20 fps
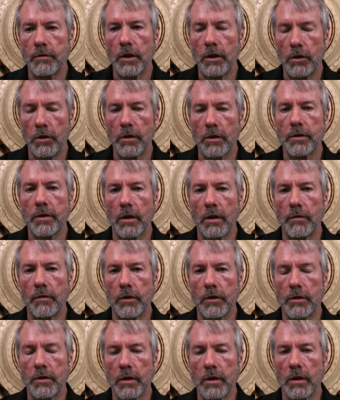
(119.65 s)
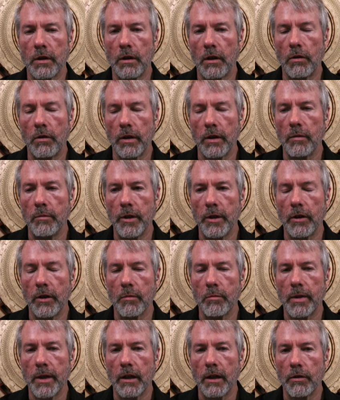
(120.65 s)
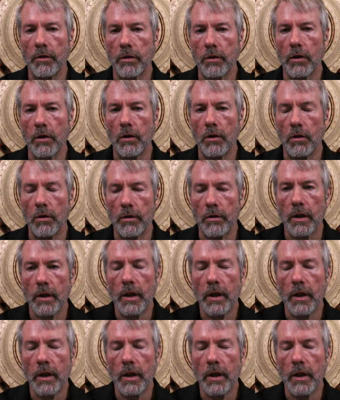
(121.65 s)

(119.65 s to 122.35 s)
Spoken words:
to yourself, there's still only 1,000,000 pounds of gold.